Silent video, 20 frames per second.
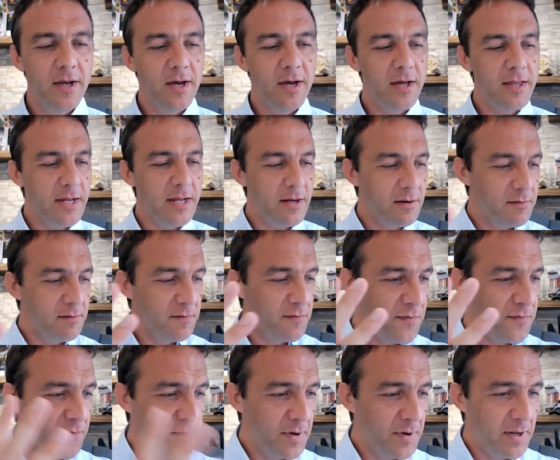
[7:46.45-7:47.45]
And then
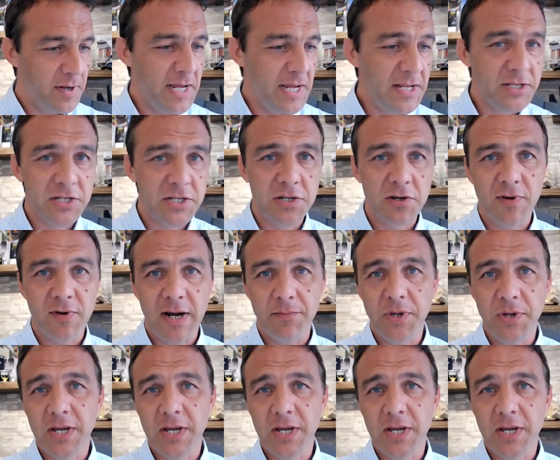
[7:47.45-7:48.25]
on Instagram,